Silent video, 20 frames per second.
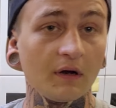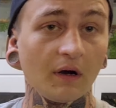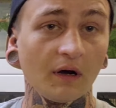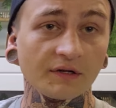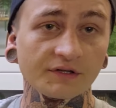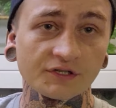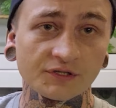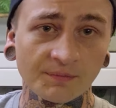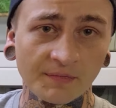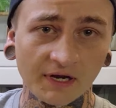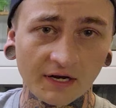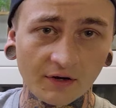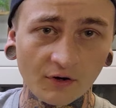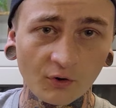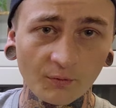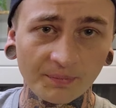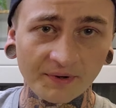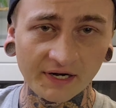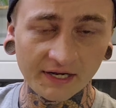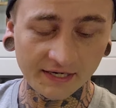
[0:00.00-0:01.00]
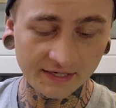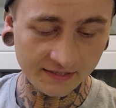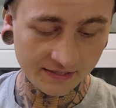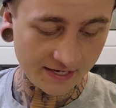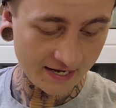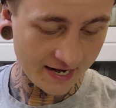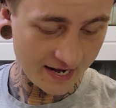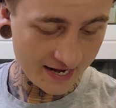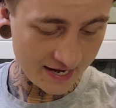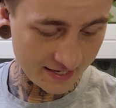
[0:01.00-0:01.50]
just make an opening in
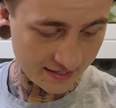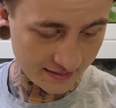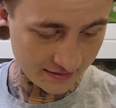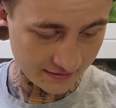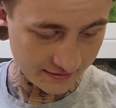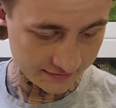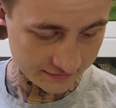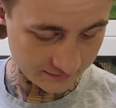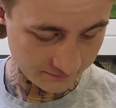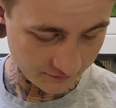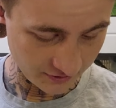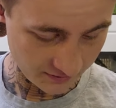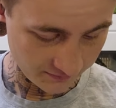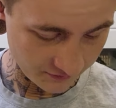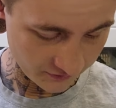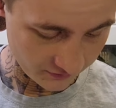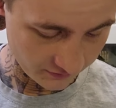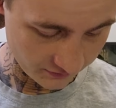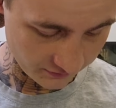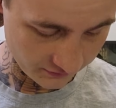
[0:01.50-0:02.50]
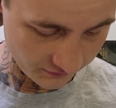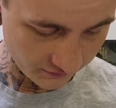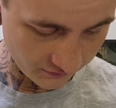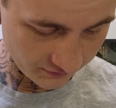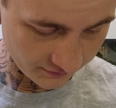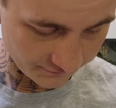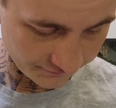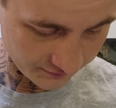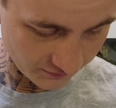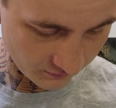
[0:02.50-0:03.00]
the egg and let them come out on their
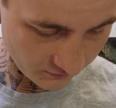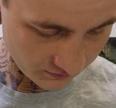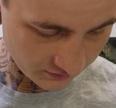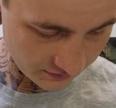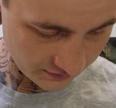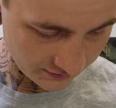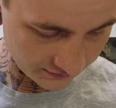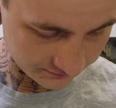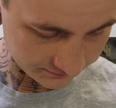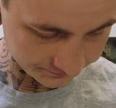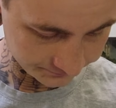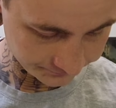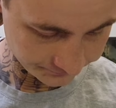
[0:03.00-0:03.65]
own if they want.